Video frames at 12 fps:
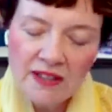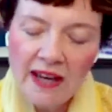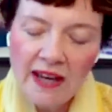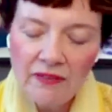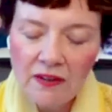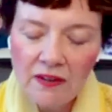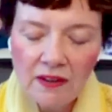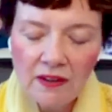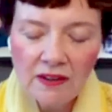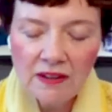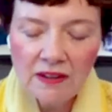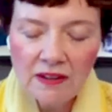Just
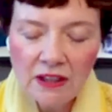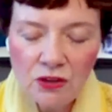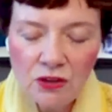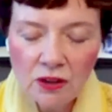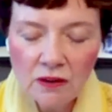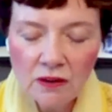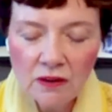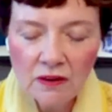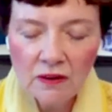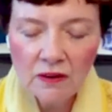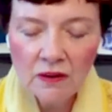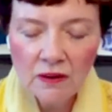having the
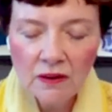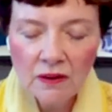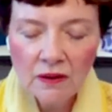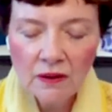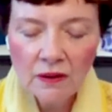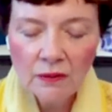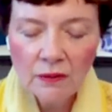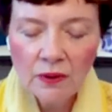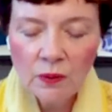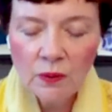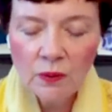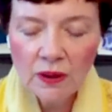intention
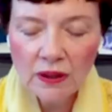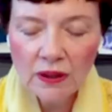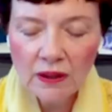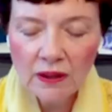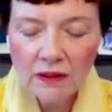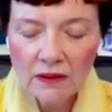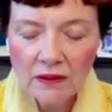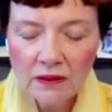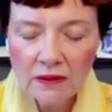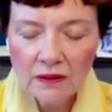will work.